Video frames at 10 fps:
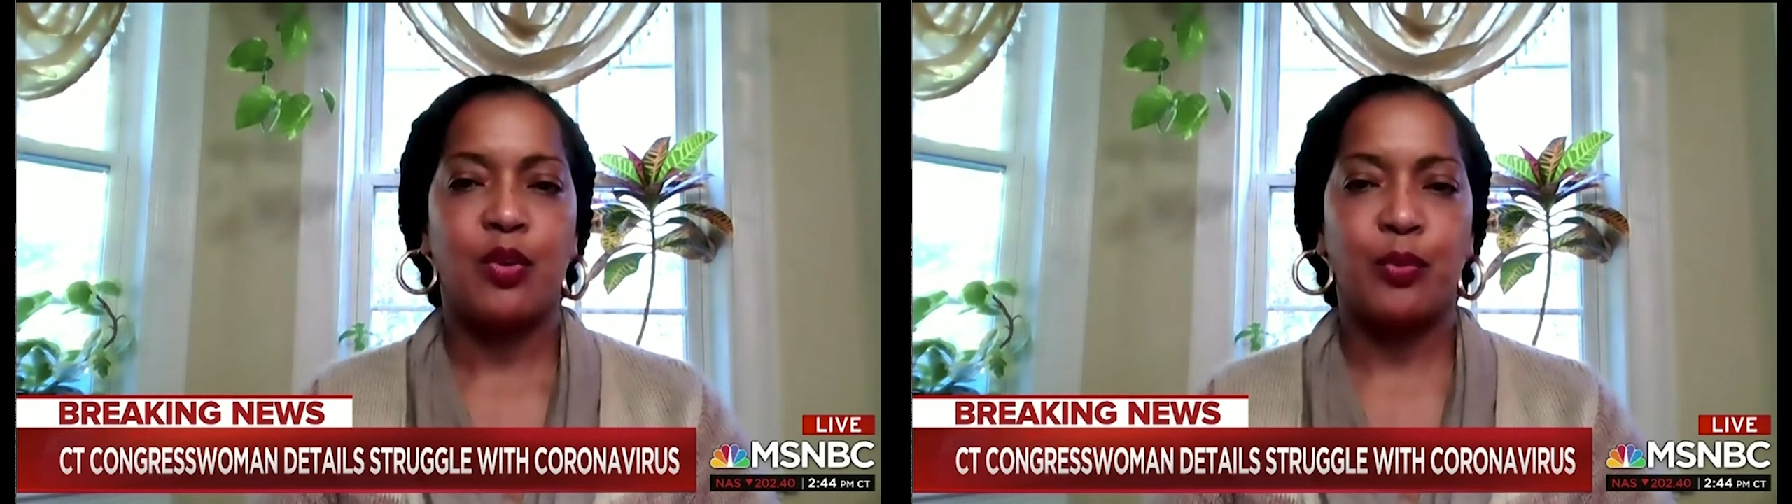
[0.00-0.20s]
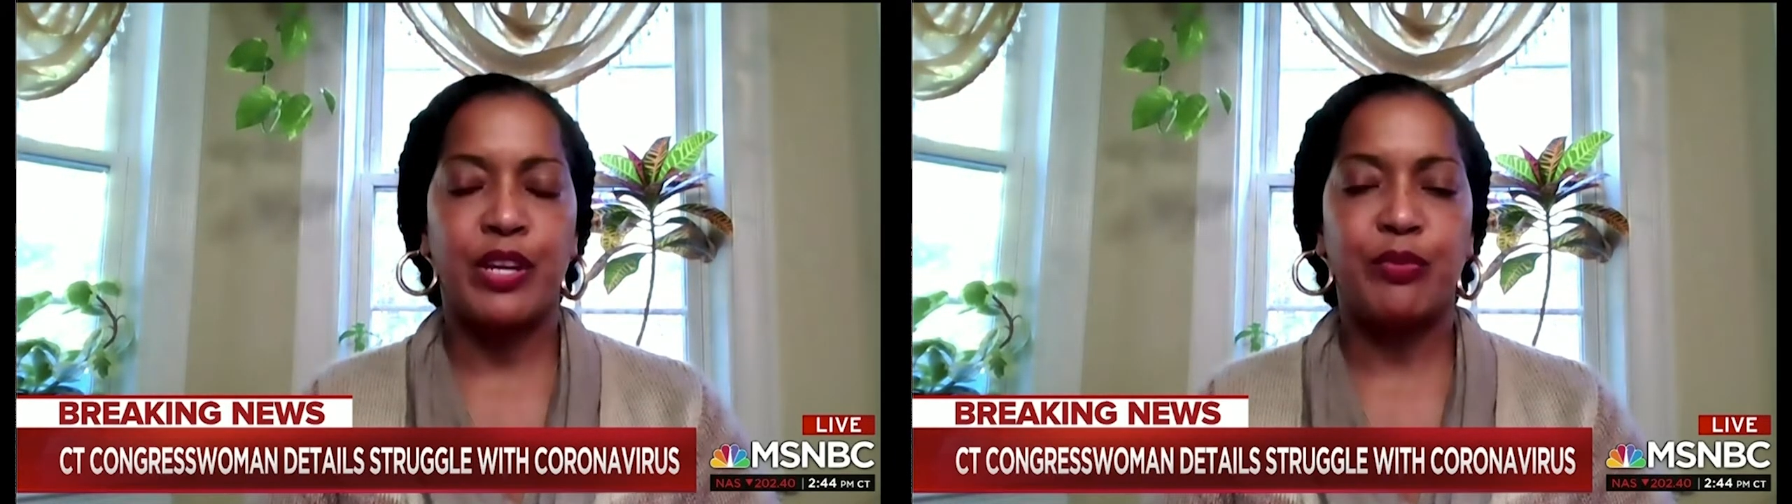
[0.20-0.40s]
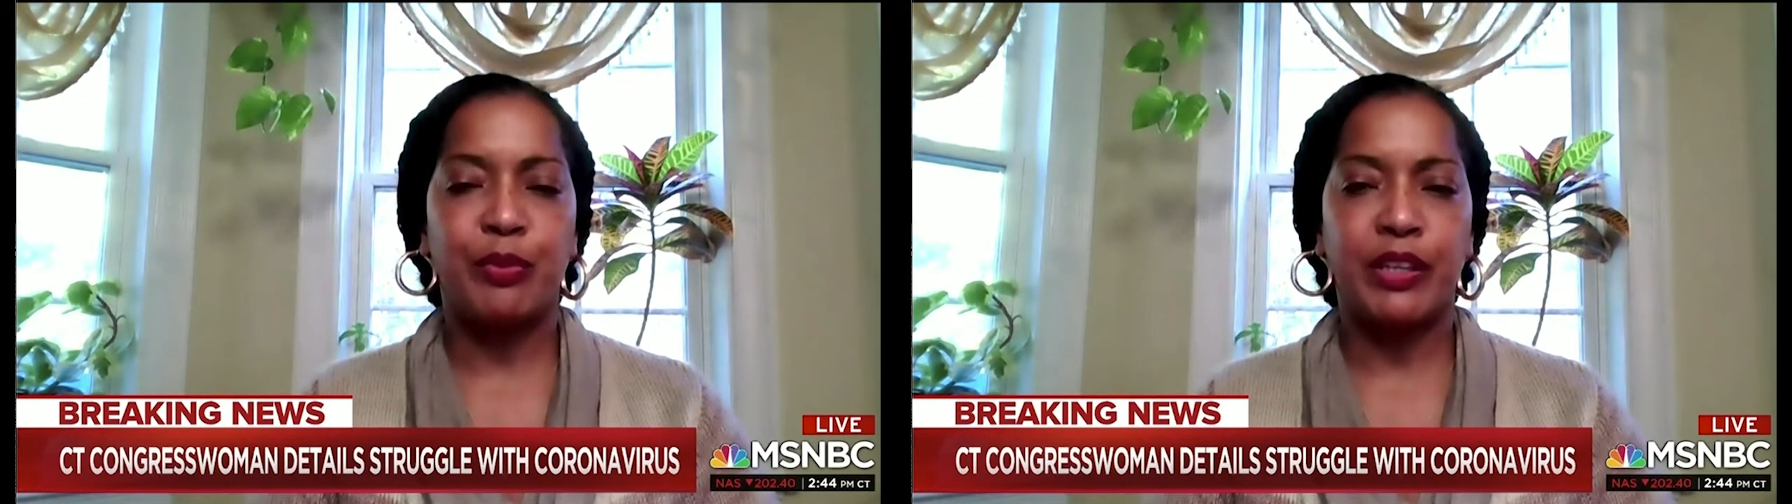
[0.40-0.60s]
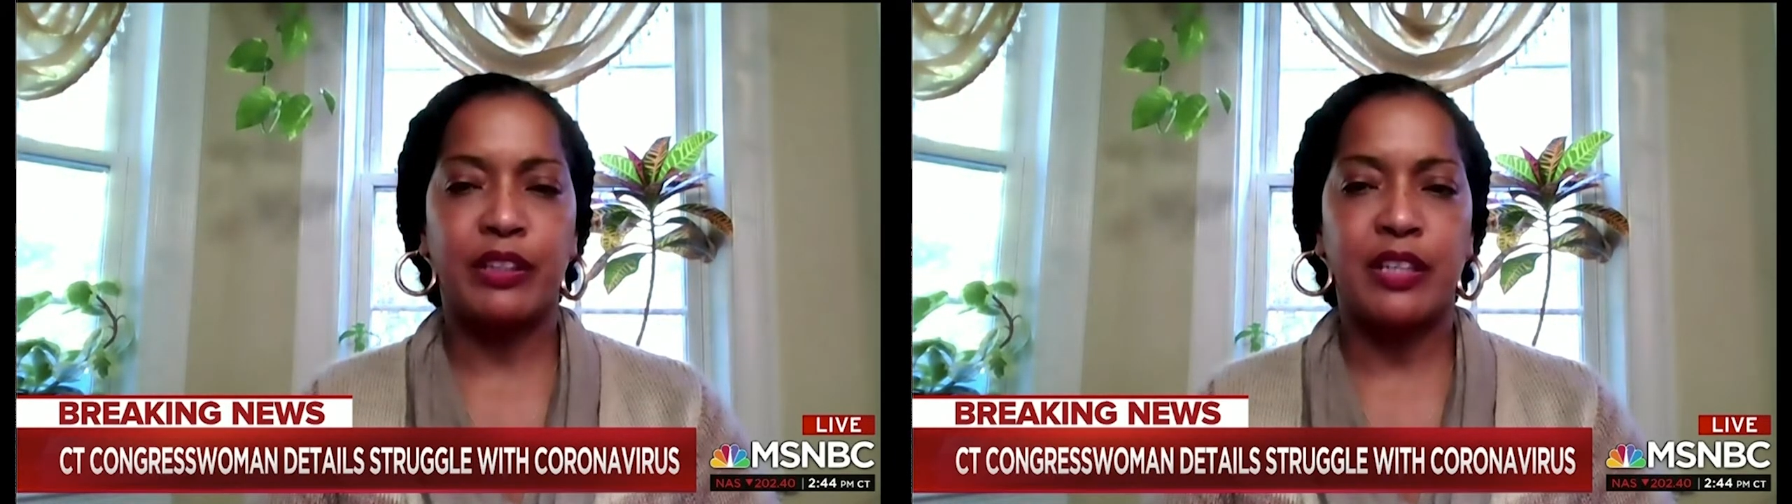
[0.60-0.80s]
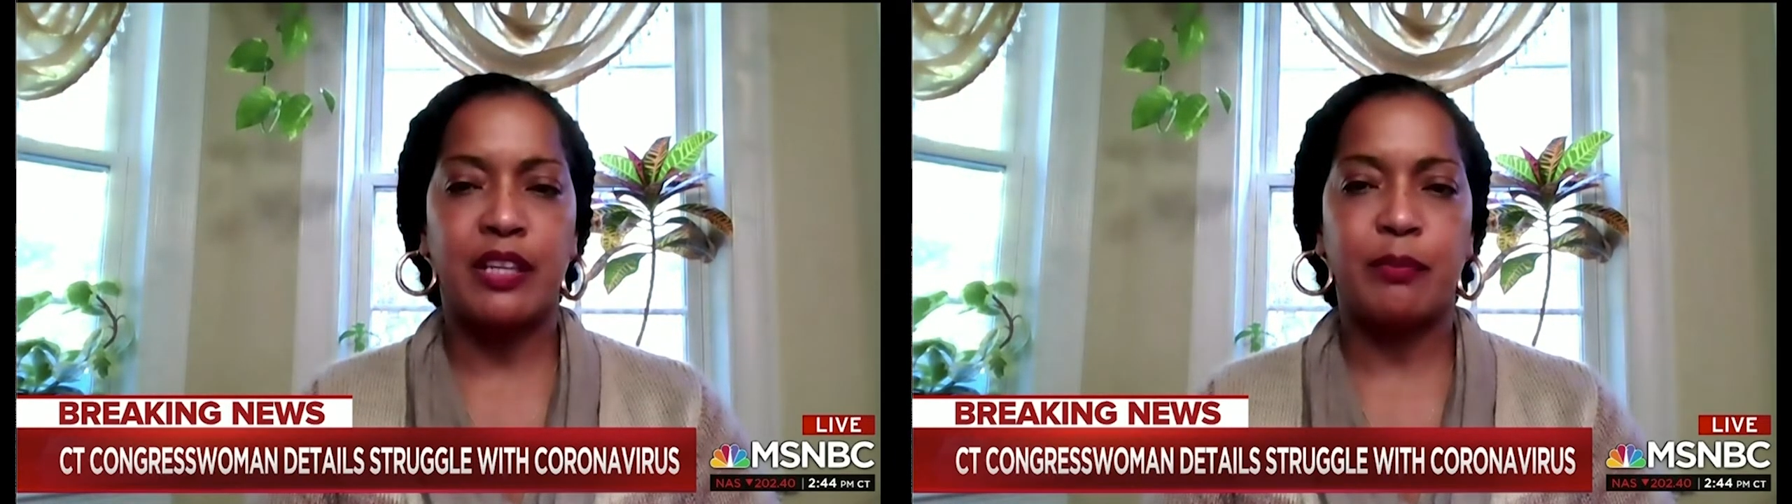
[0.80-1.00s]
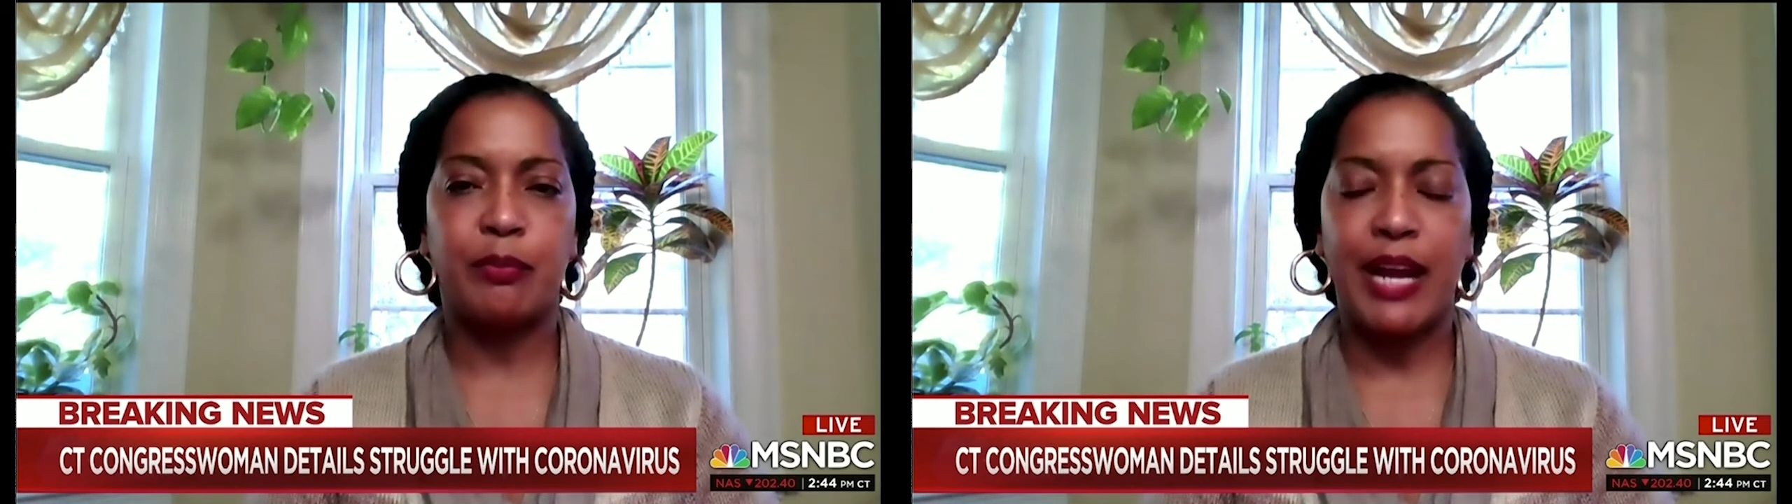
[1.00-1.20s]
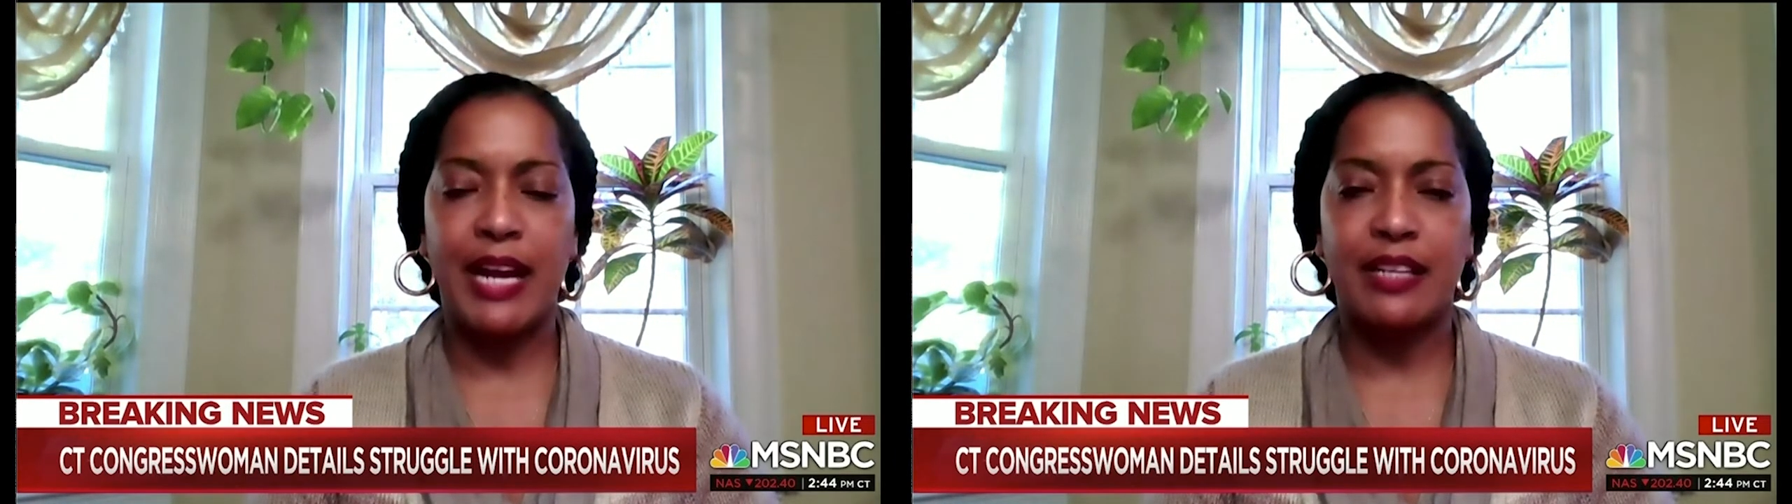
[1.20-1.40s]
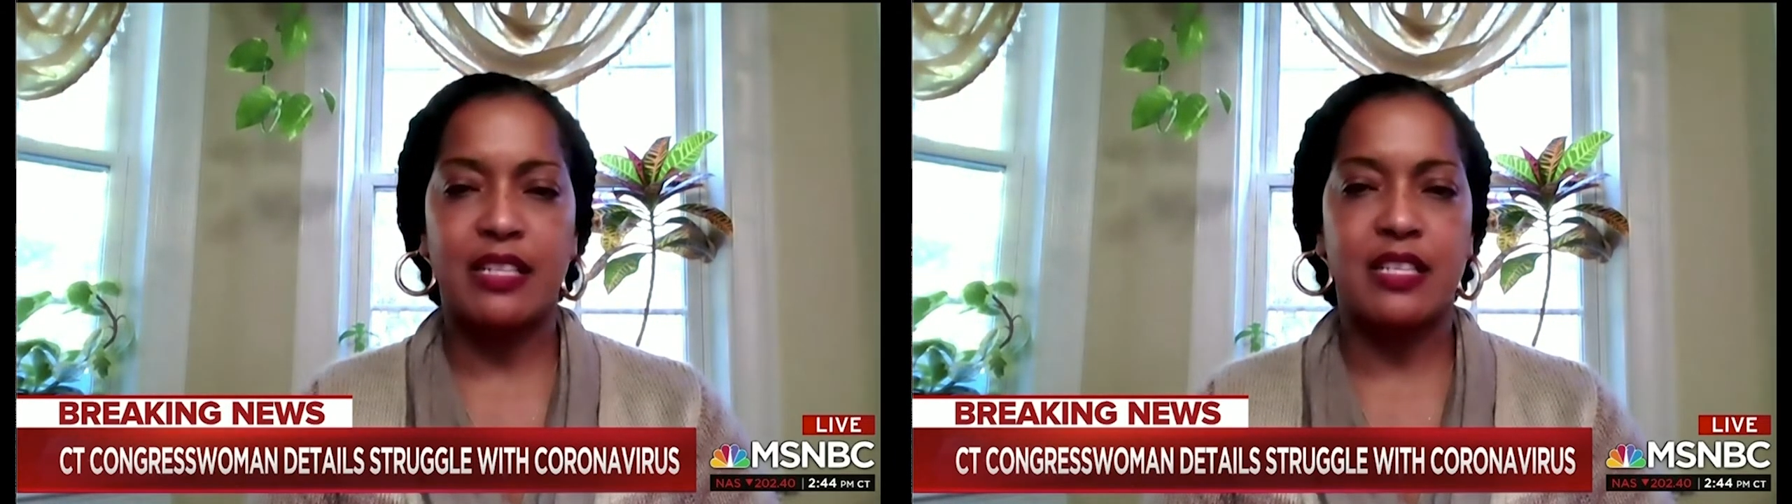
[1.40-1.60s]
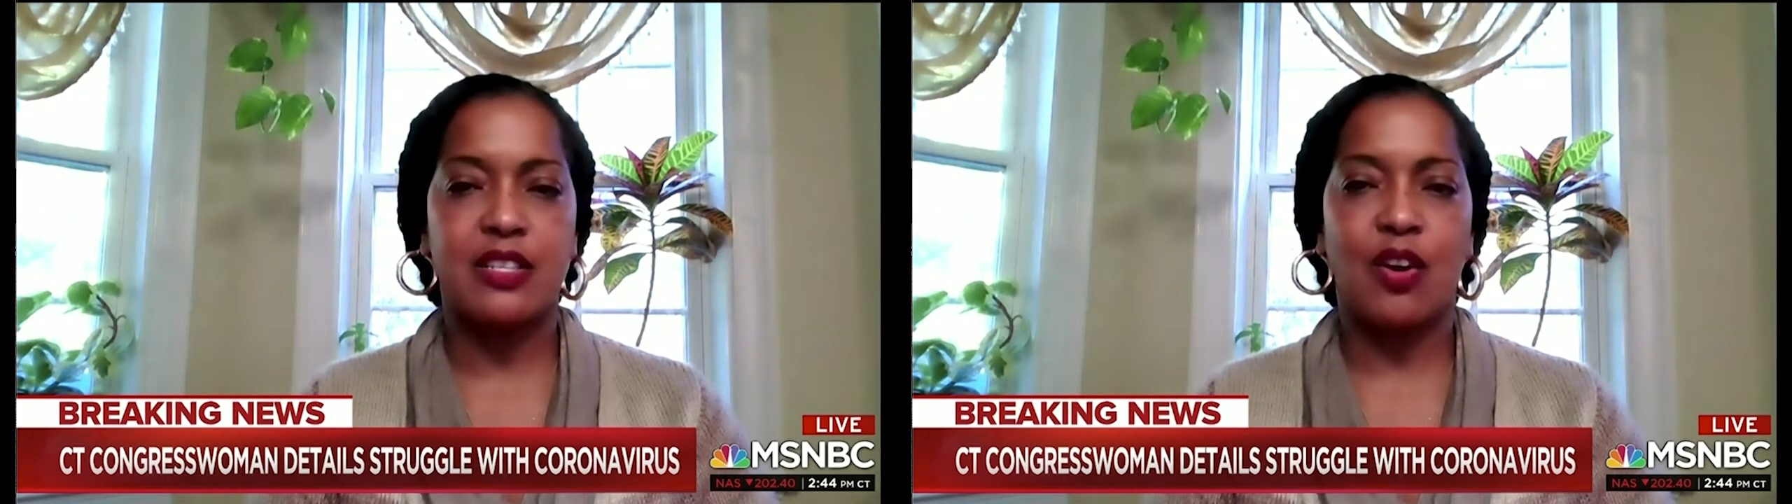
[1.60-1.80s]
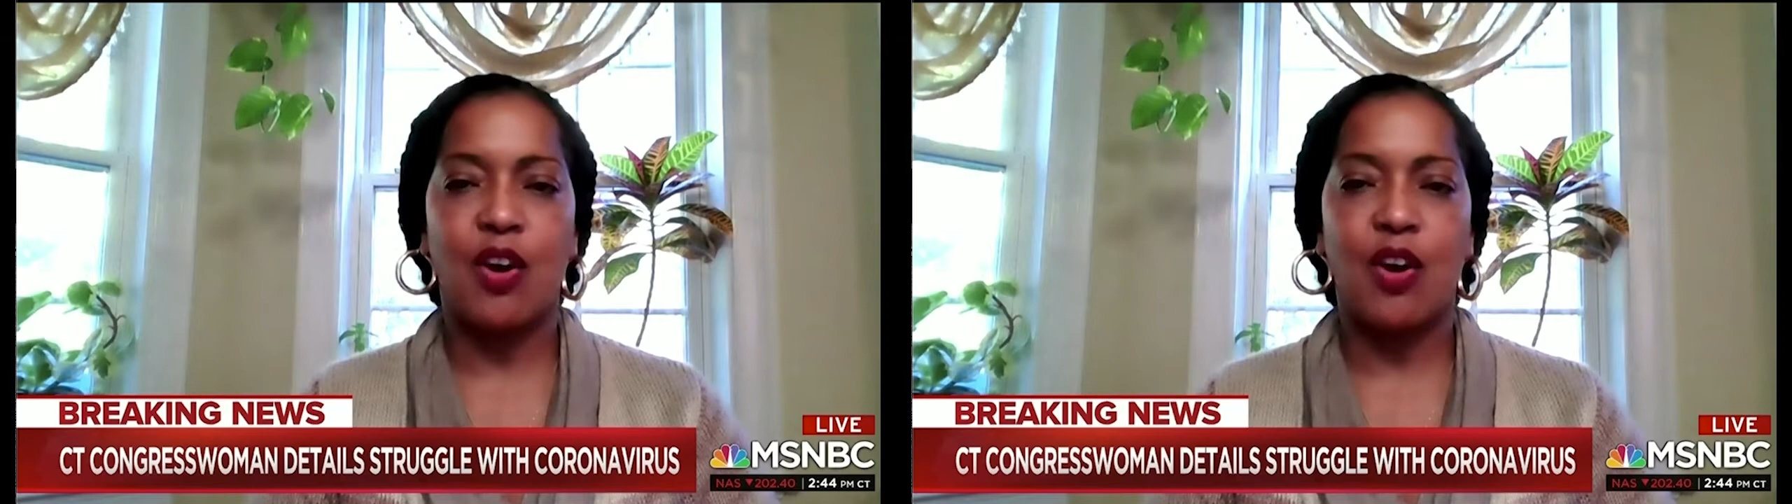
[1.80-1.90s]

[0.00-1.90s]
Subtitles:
we really practice